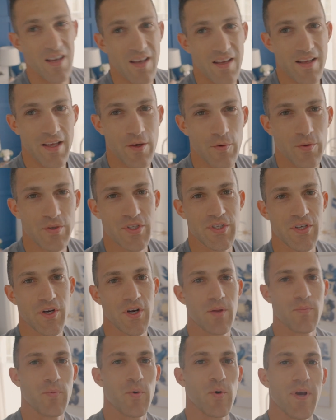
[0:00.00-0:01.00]
It was a
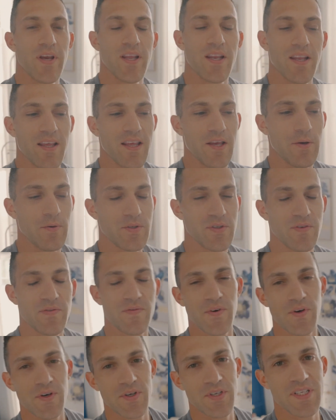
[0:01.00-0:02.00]
turning point. It was the
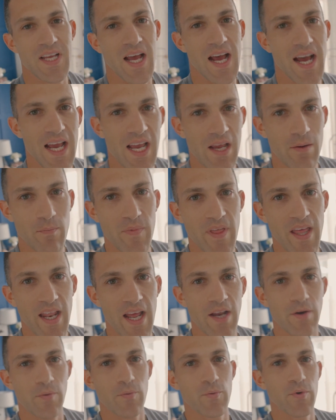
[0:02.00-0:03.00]
first time
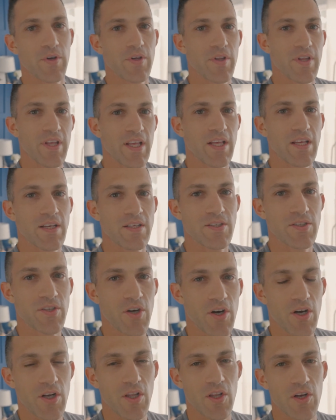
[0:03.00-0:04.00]
that I really
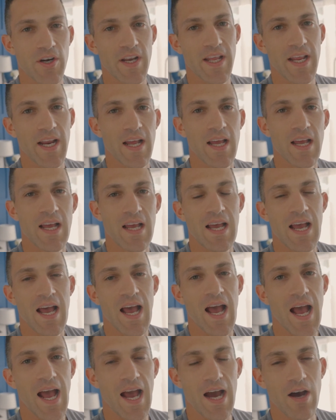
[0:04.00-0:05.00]
started learning
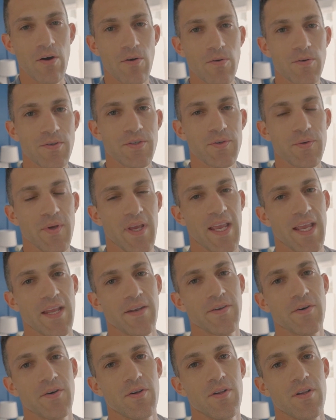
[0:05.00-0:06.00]
how to
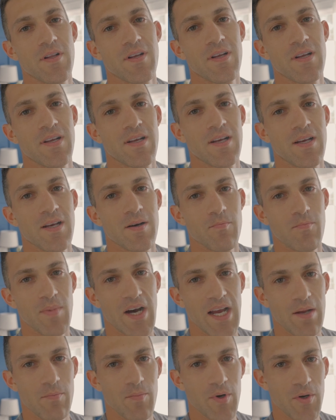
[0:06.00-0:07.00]
handle
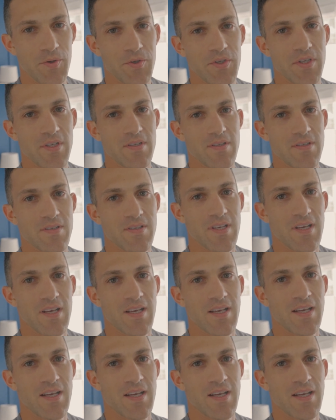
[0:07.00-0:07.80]
my emotions.